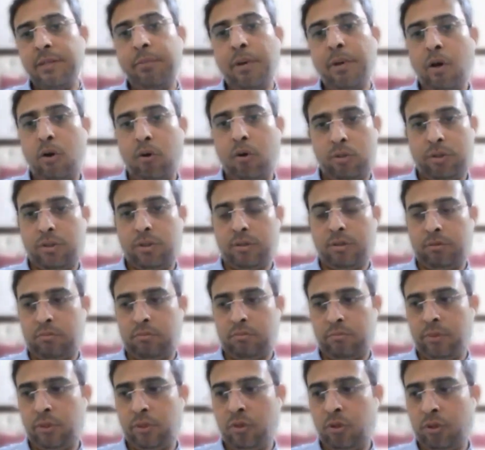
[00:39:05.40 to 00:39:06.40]
Writes
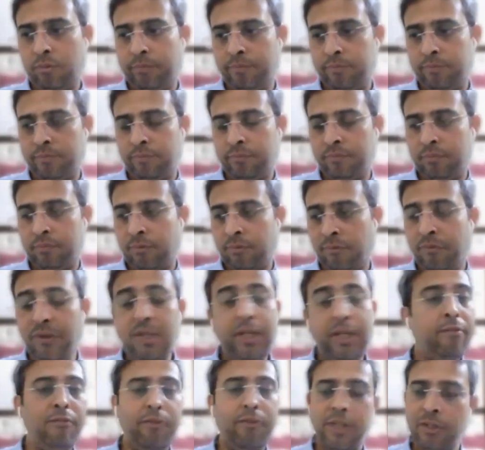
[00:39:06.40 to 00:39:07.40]
about
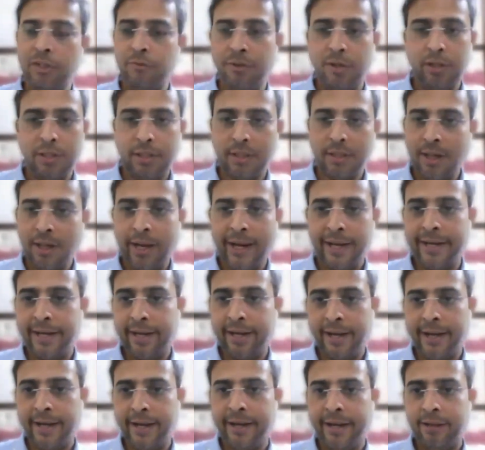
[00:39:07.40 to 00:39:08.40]
William Wordsworth.
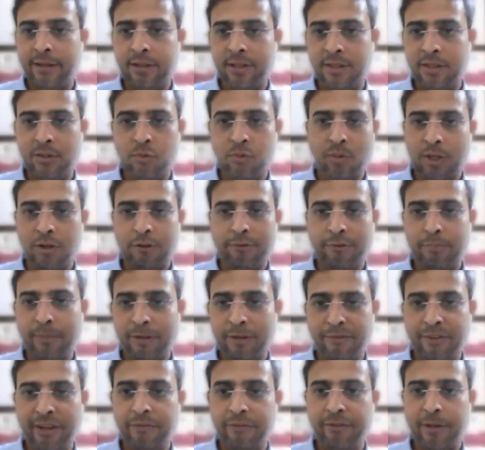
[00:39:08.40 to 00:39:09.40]
He's
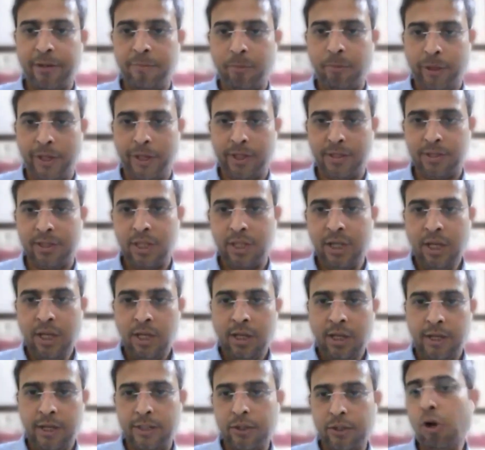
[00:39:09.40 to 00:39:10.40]
one of my favorite
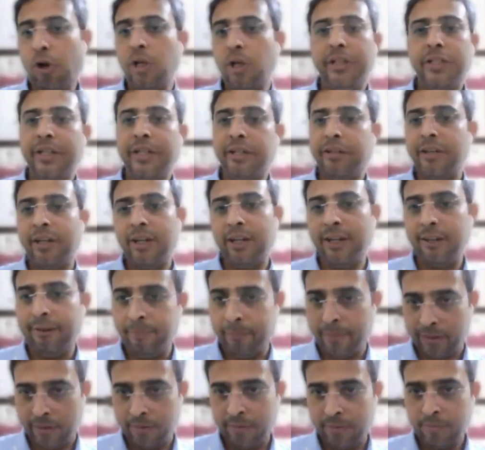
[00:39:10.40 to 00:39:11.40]
poets. Like
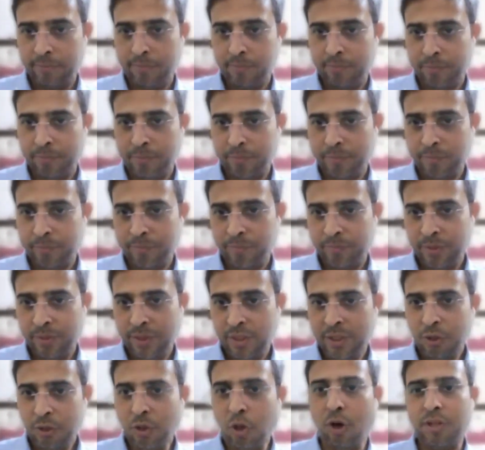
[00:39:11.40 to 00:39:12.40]
Solitary Reaper.
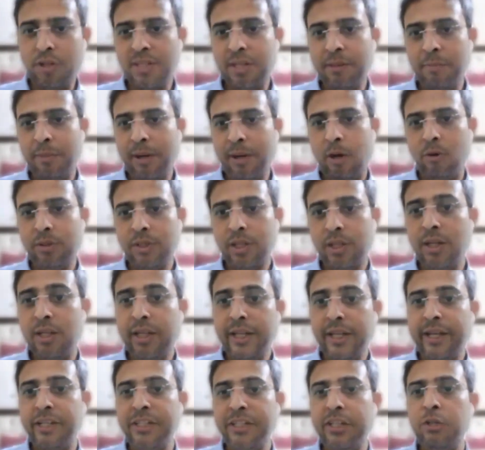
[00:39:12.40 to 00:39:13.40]
Talks
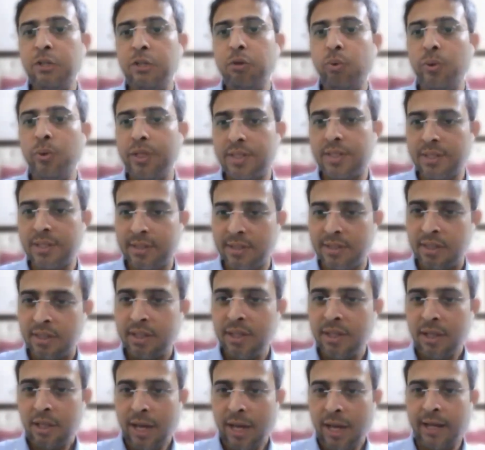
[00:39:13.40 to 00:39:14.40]
about a lady who
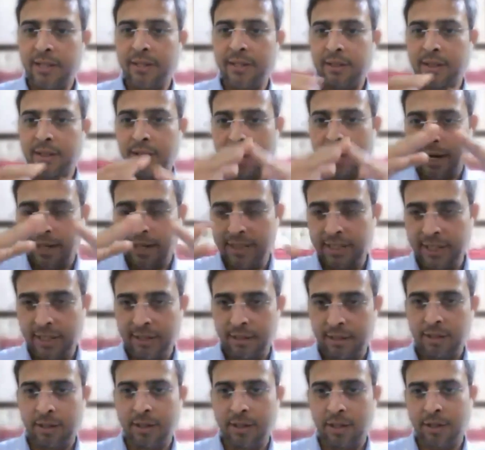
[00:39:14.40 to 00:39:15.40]
is at the